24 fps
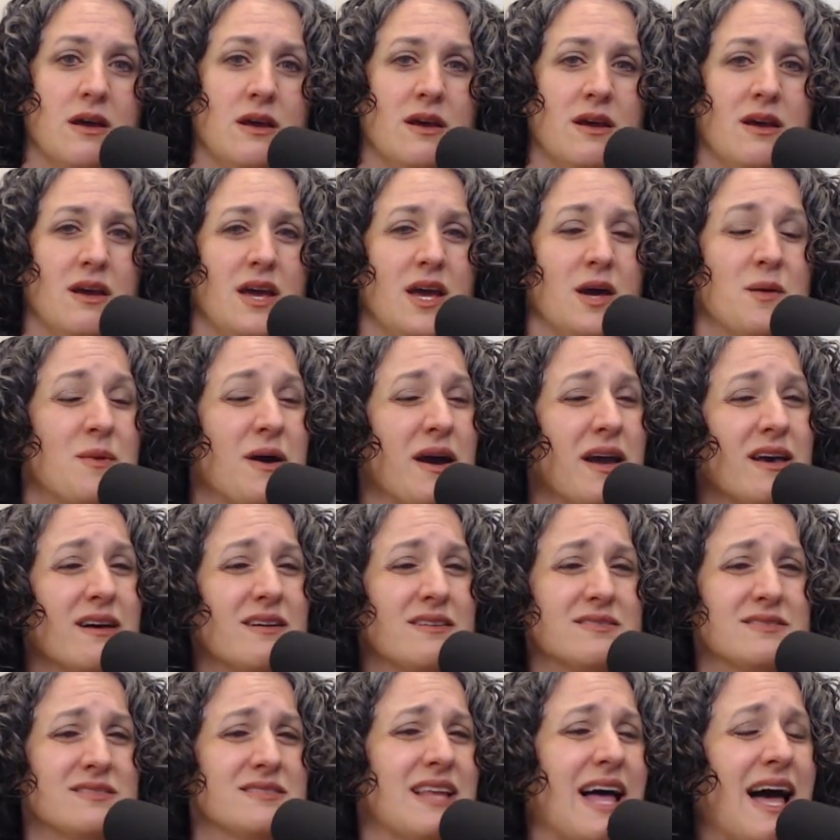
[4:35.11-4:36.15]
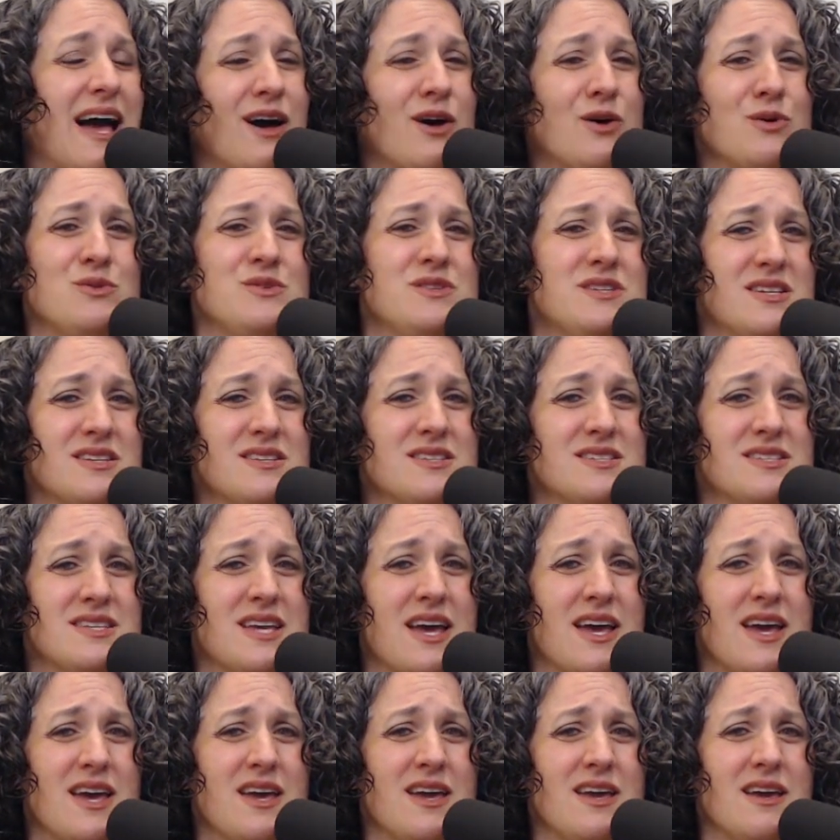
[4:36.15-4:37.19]
Am I allowed to
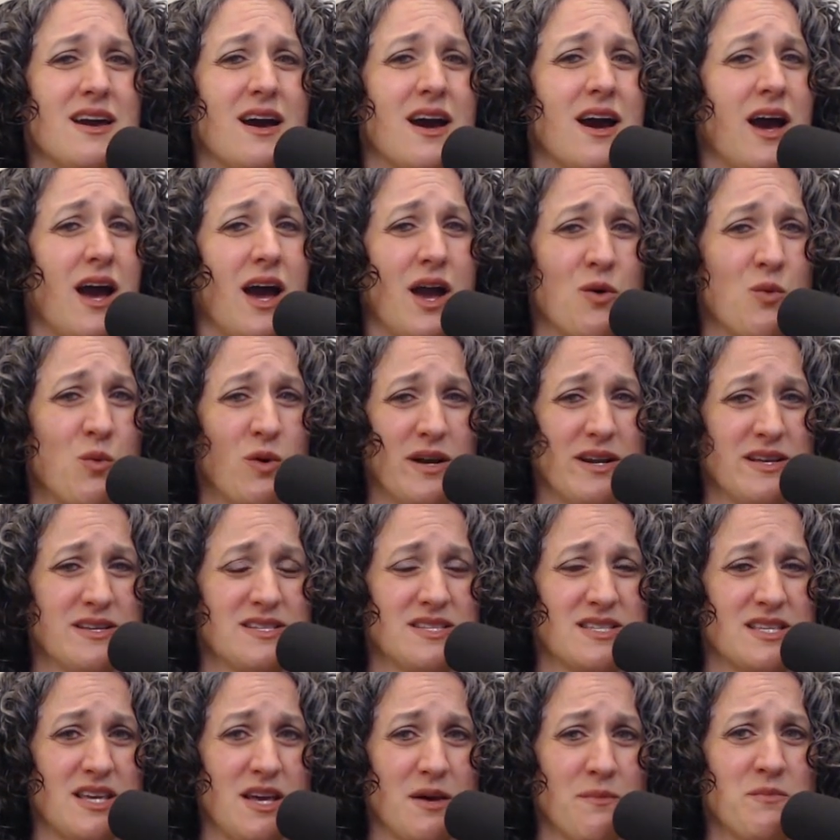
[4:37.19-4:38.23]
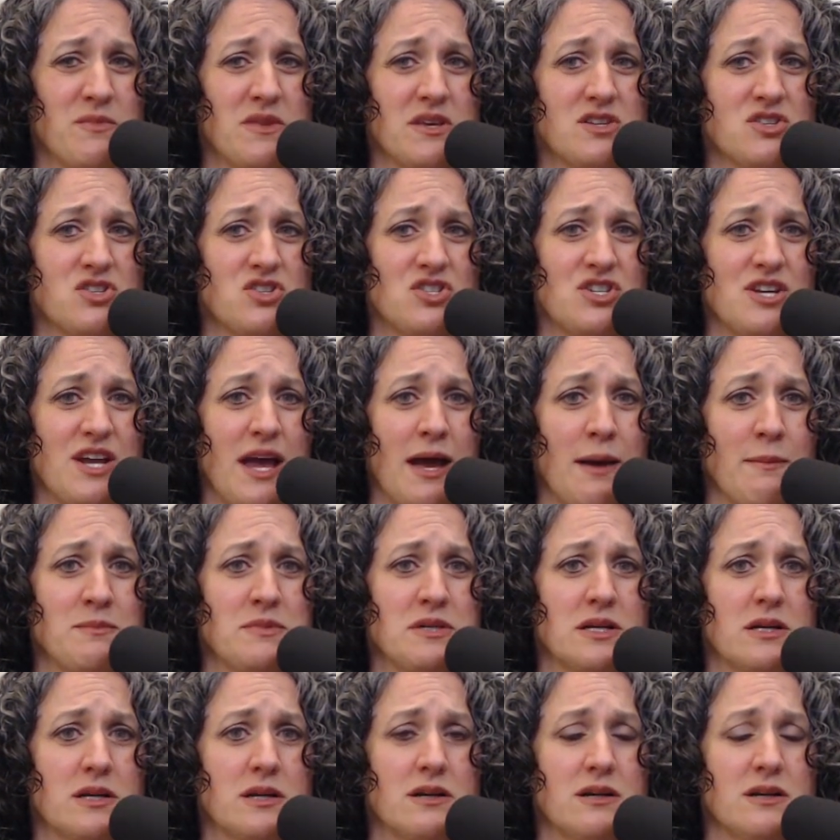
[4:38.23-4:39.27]
say I want to skip this
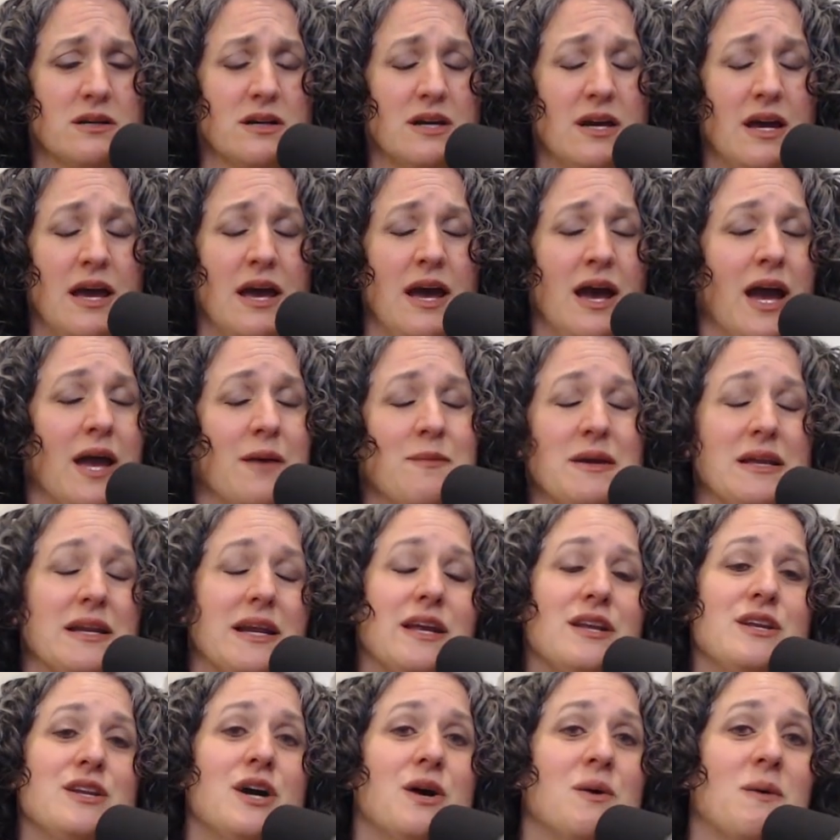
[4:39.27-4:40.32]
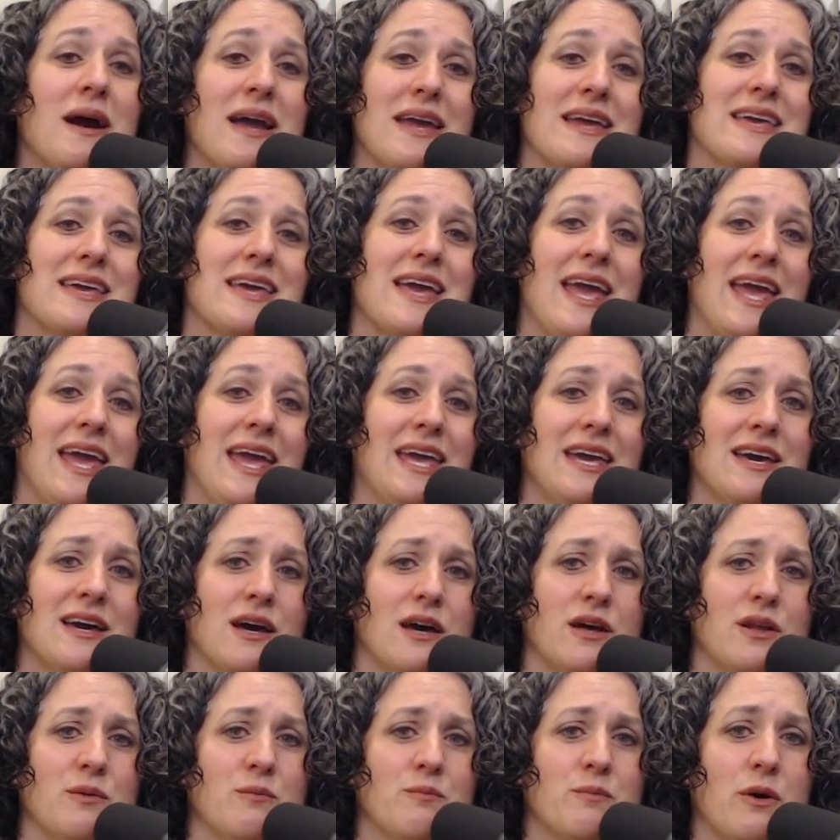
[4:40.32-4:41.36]
chapter? I mean, I know I
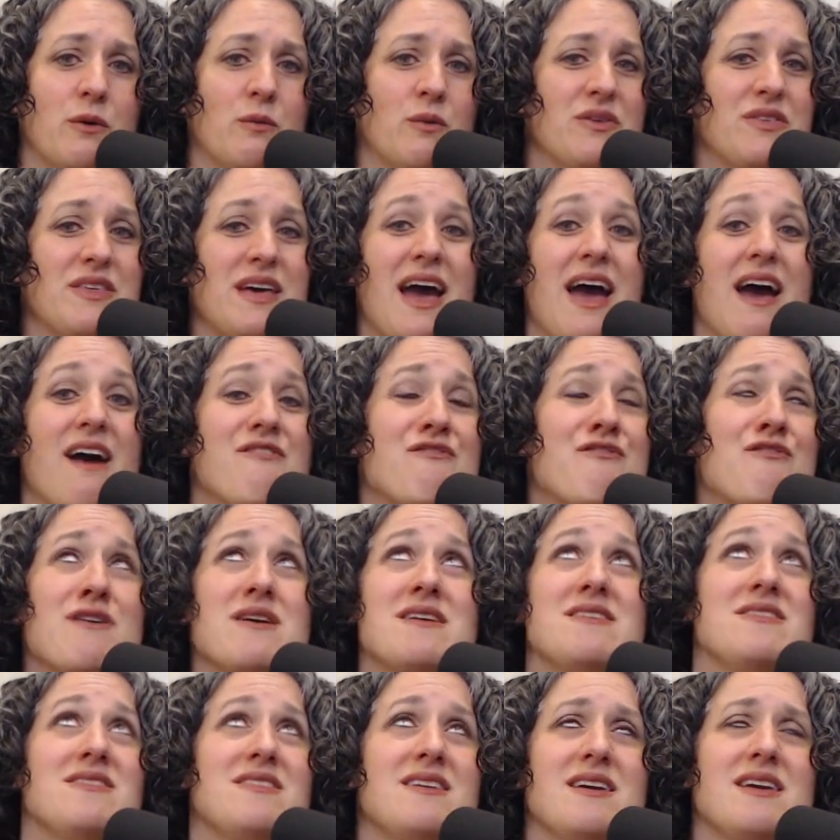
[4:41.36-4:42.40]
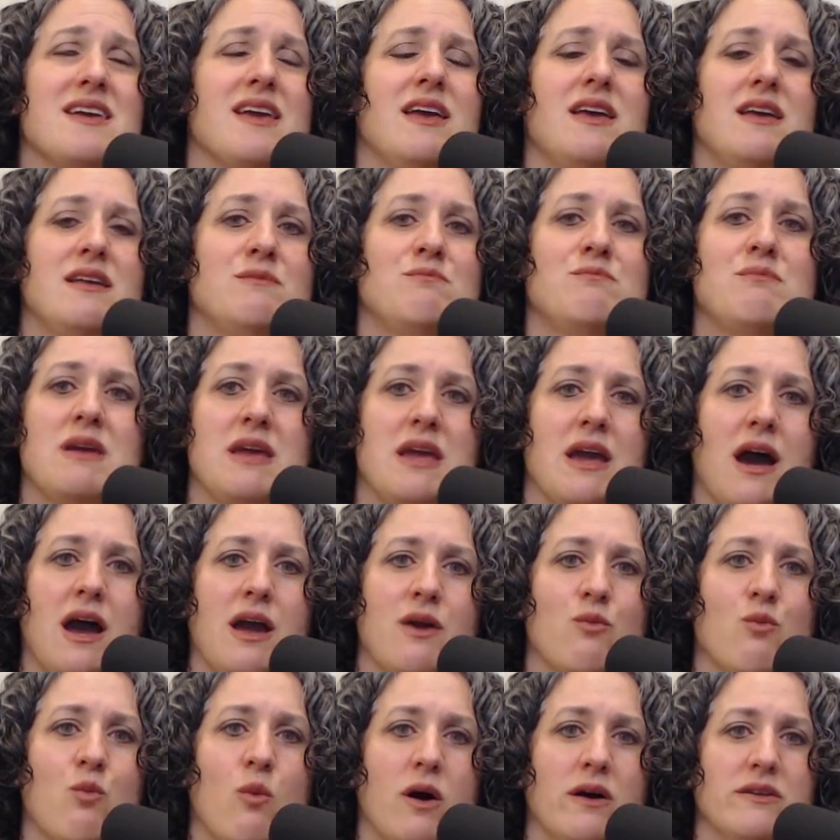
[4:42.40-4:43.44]
can't, but with everything in me, I
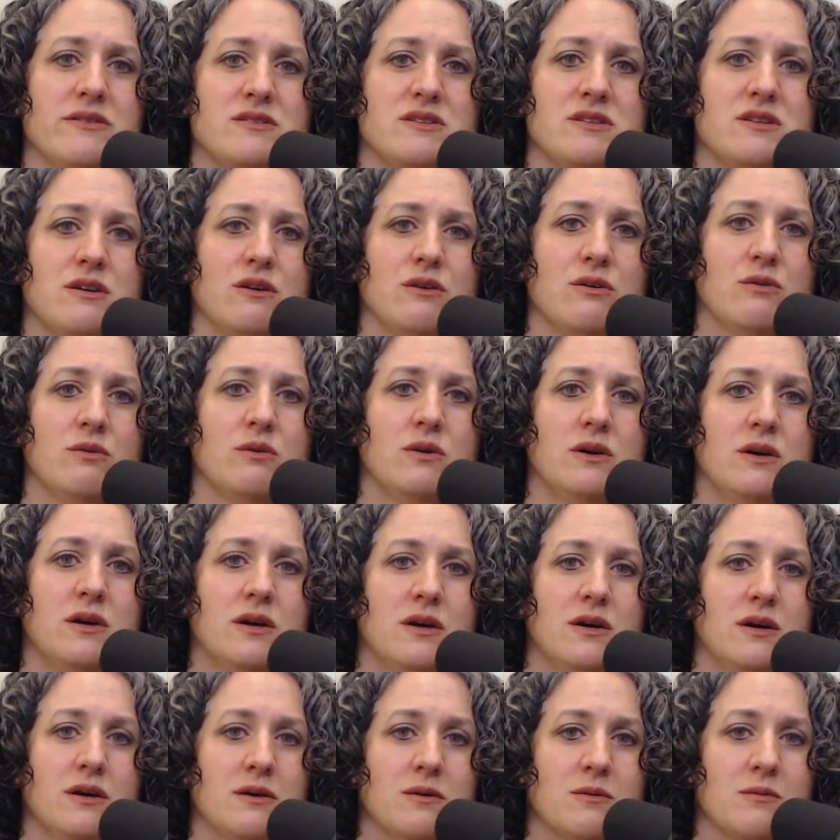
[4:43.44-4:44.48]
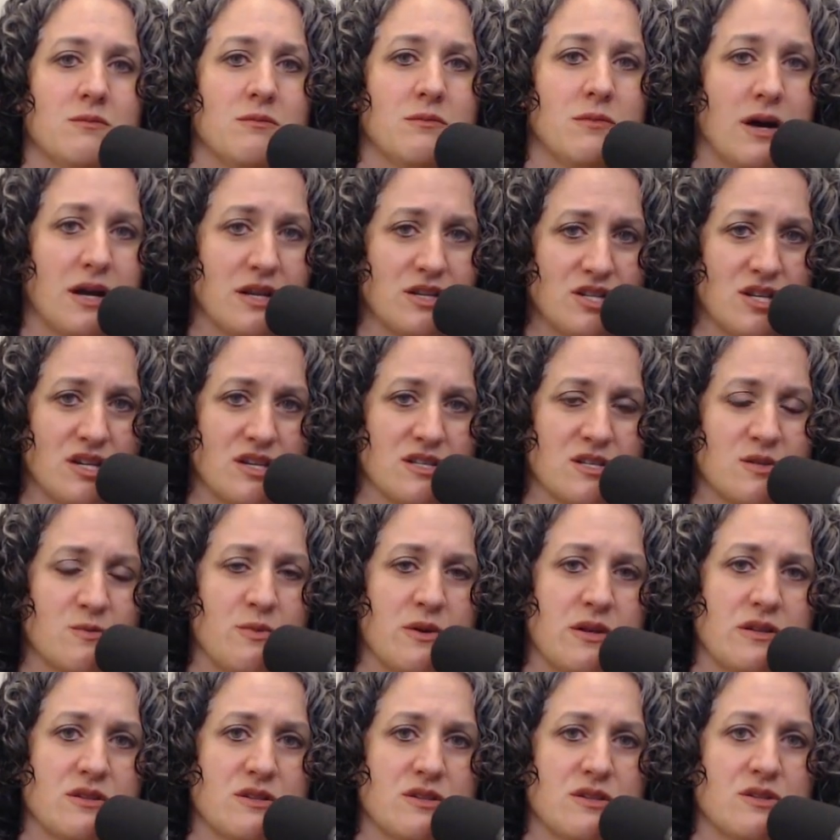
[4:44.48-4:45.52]
want to. Much has
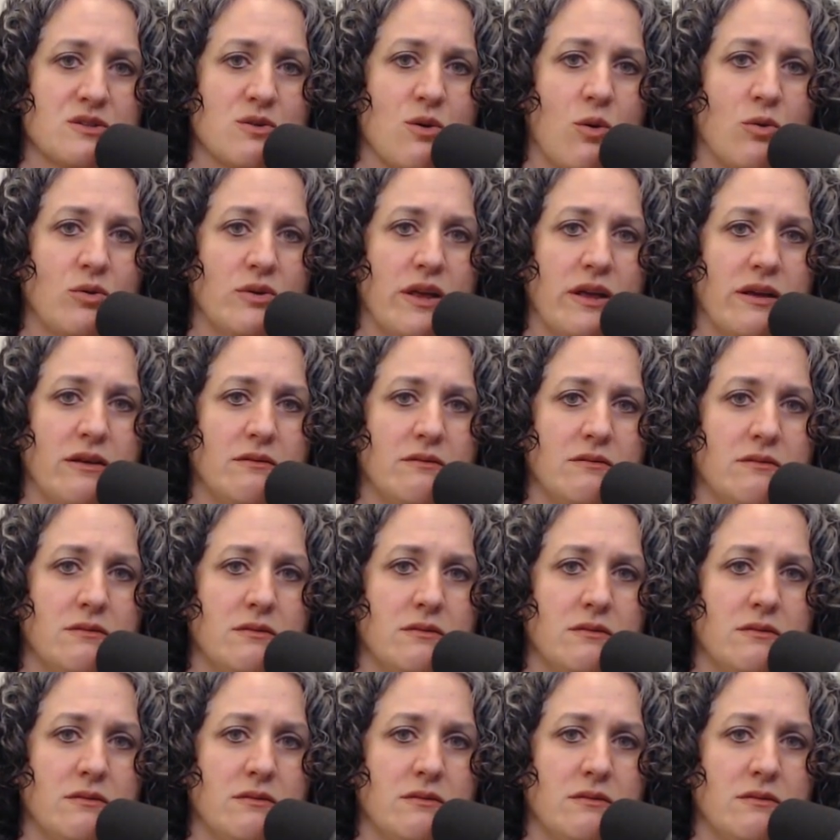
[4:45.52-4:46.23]
been stolen.